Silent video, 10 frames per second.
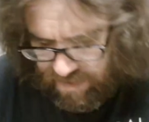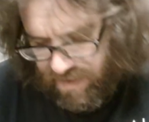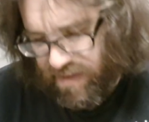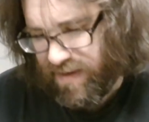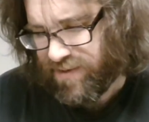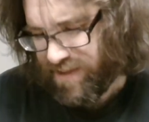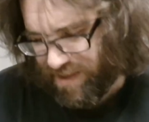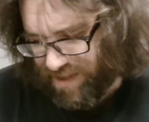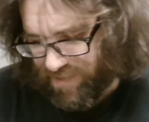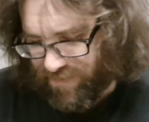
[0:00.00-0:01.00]
Then here's
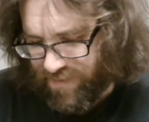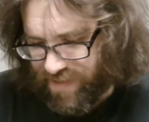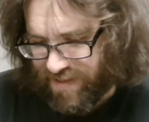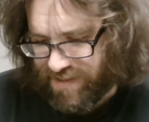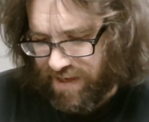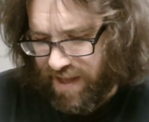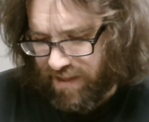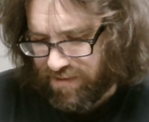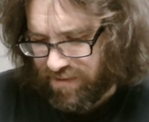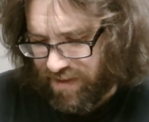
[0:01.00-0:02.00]
another one from my
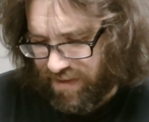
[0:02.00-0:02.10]
childhood.